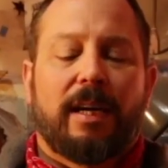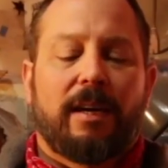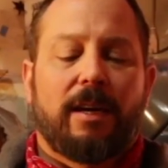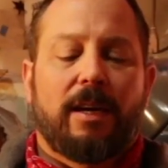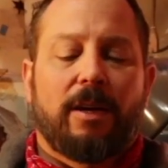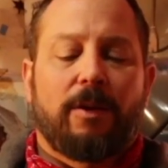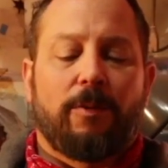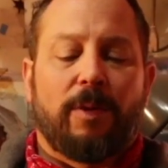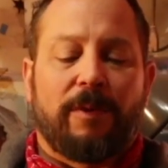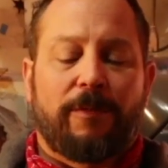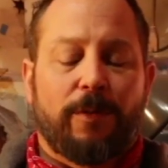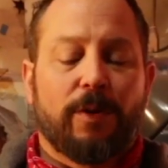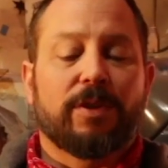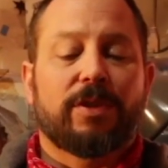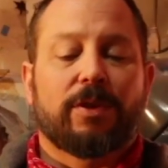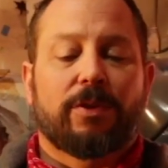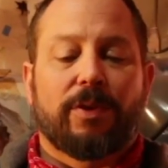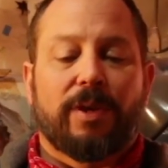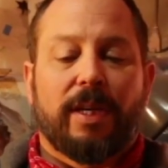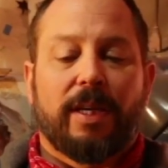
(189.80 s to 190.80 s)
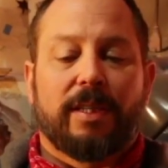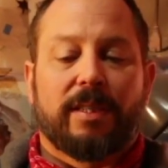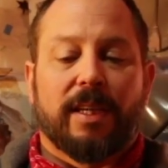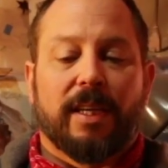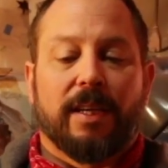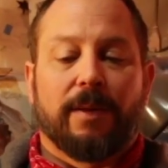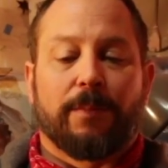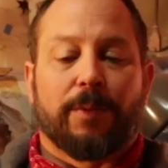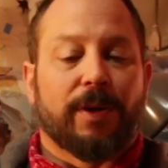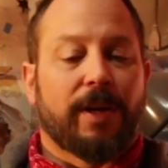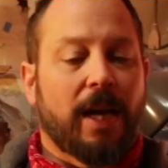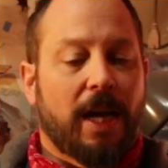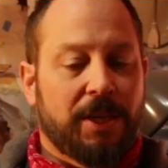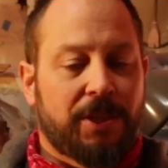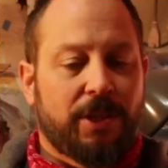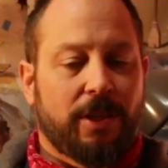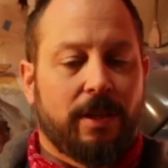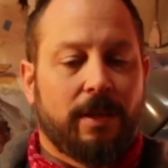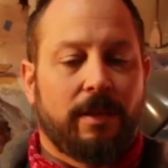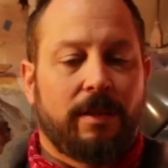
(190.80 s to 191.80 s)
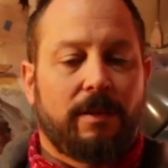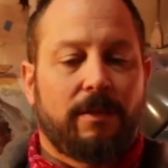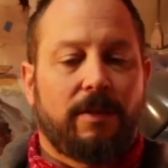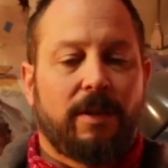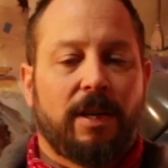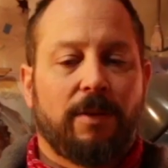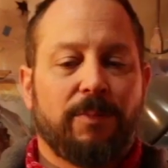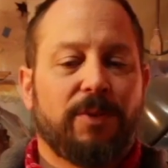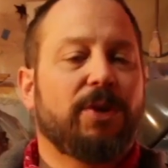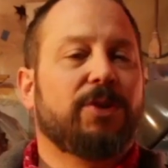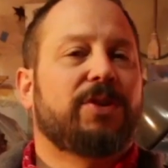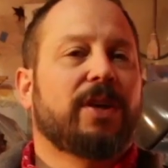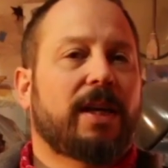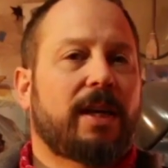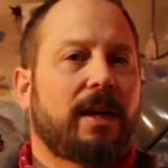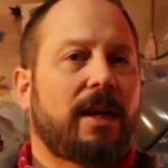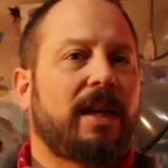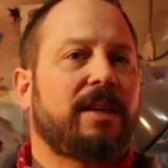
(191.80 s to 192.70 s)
my first degree is in percussion, music.